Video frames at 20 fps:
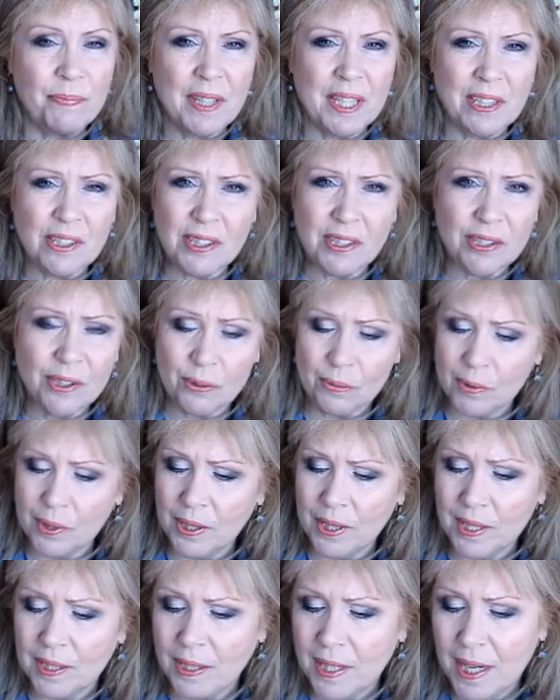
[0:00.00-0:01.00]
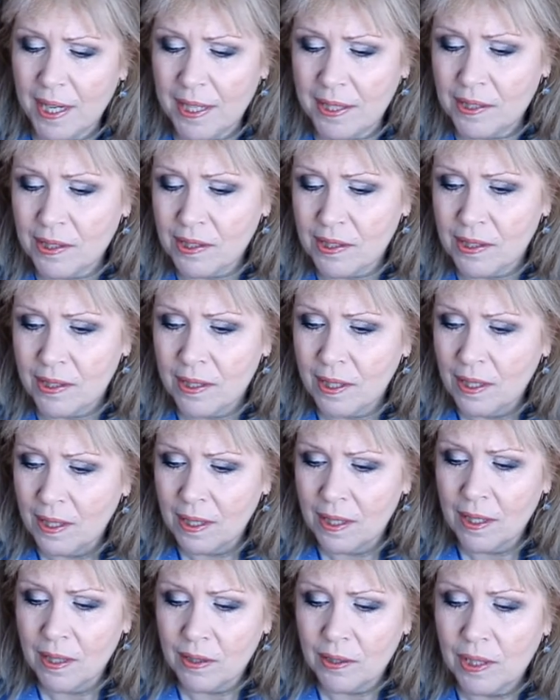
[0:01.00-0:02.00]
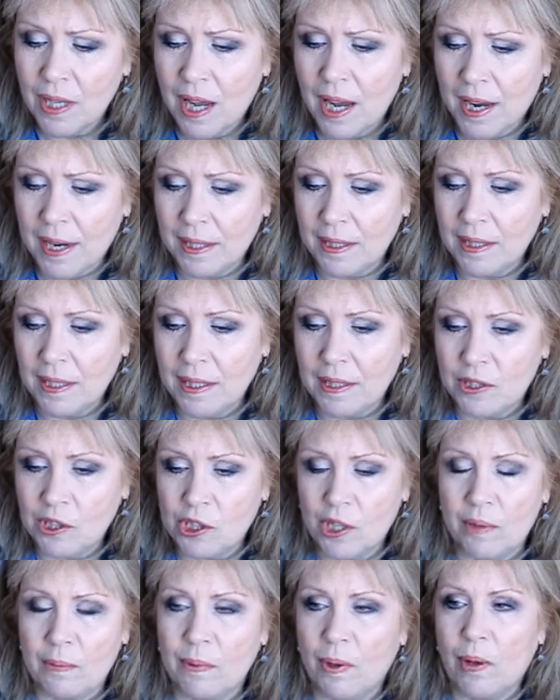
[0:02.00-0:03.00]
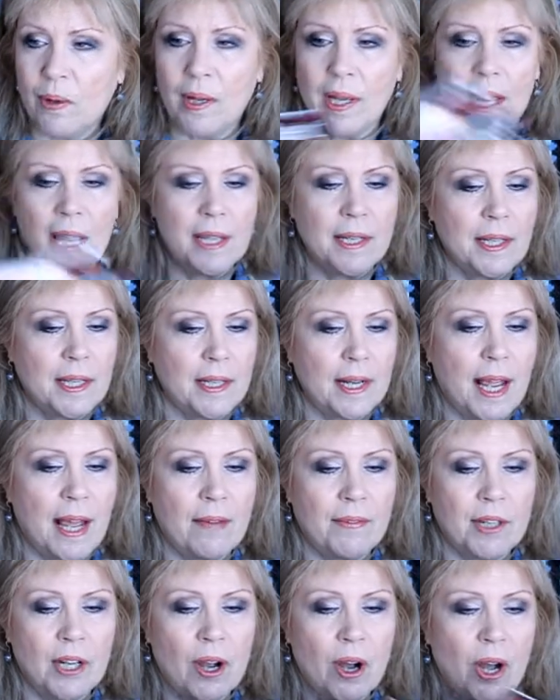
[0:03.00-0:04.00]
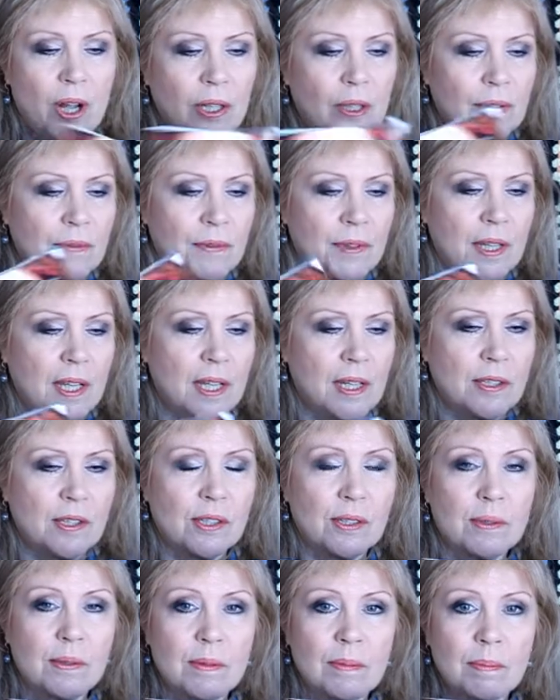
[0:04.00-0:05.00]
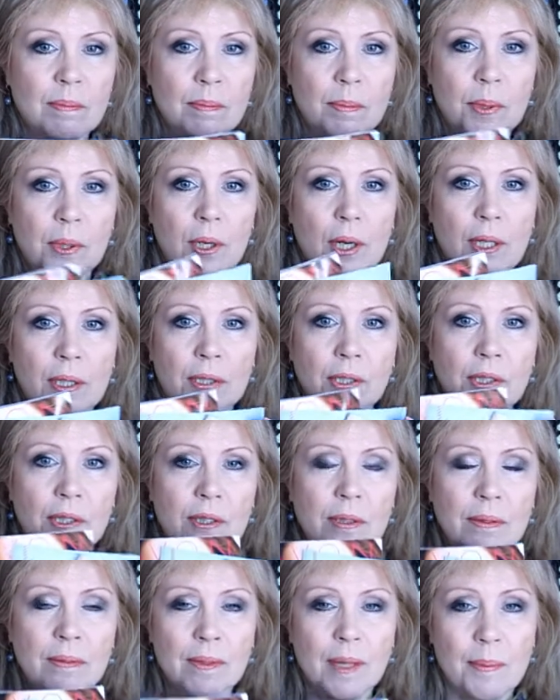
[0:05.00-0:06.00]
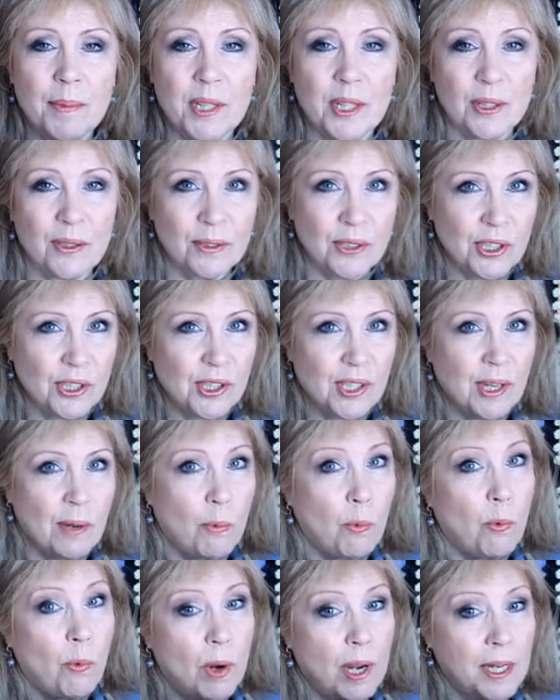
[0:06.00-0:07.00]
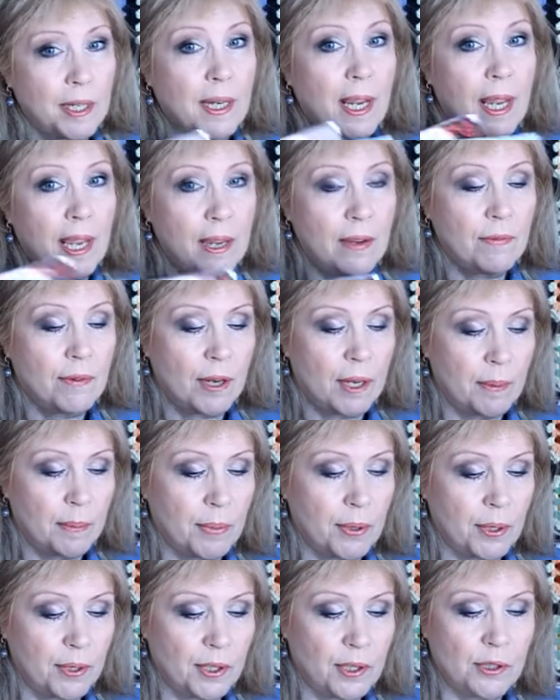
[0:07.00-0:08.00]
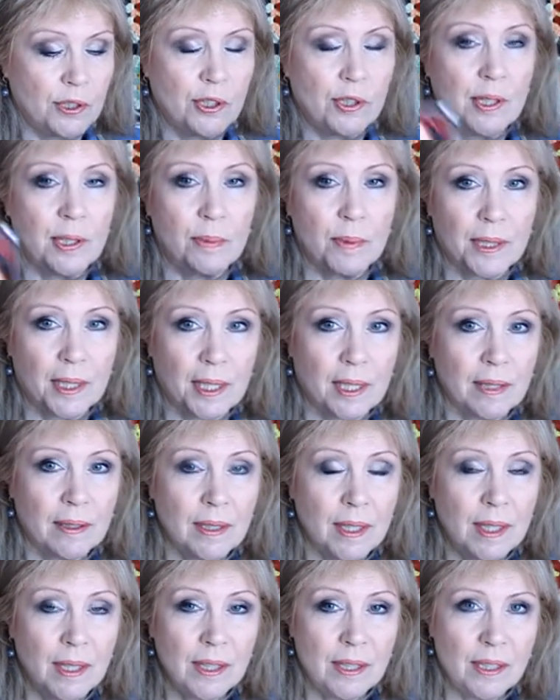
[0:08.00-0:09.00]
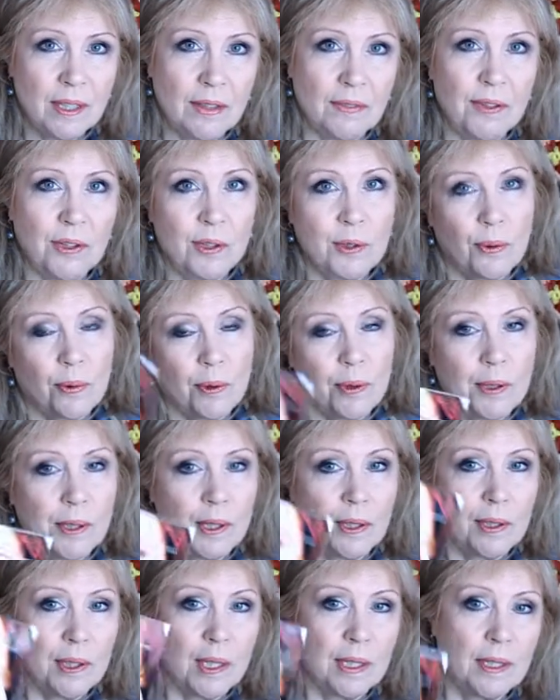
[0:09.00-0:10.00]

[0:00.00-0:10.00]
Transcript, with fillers: it's just a really nice line in general. And then having all of these books, I mean, you don't just get one Avon book. Usually when they give you your order, you